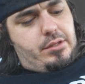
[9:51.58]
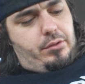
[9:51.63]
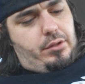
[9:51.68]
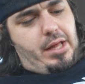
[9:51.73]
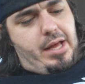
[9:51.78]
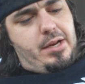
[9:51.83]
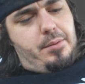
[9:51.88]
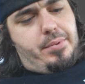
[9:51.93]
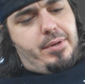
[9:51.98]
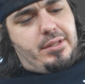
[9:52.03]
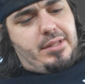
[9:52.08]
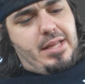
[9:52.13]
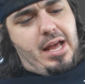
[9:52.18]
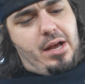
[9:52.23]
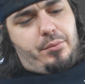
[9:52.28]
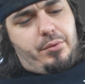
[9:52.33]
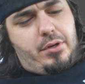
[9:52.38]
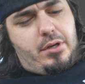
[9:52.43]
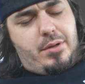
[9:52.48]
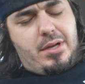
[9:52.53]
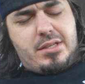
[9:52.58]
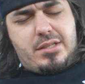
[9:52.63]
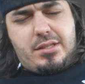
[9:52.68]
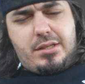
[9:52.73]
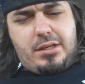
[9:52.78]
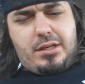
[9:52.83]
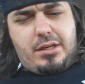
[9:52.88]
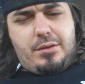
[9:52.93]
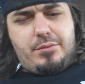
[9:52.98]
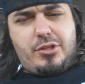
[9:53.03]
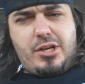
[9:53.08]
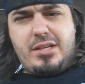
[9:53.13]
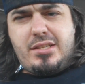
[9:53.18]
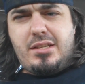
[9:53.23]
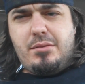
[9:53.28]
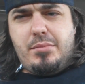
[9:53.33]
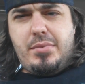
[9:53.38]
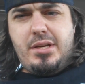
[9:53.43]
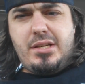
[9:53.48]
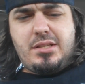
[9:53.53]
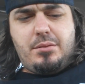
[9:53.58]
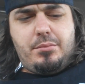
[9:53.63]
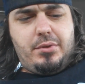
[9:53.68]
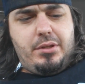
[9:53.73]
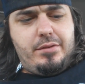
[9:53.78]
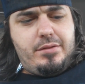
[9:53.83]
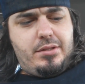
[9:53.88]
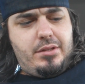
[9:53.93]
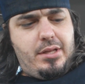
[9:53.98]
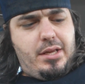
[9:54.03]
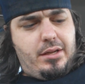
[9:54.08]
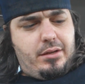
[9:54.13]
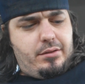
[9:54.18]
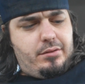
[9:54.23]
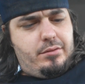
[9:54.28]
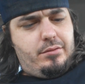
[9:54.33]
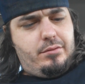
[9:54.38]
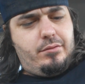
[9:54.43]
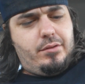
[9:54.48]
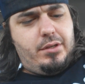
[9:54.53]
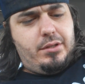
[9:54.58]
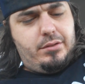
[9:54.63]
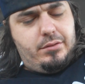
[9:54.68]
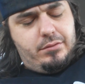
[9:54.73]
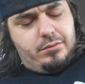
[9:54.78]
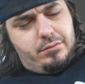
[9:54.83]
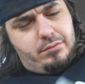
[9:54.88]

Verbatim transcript: glad to pick that one up. That's uh, Jason Biggs, I believe, in that, right?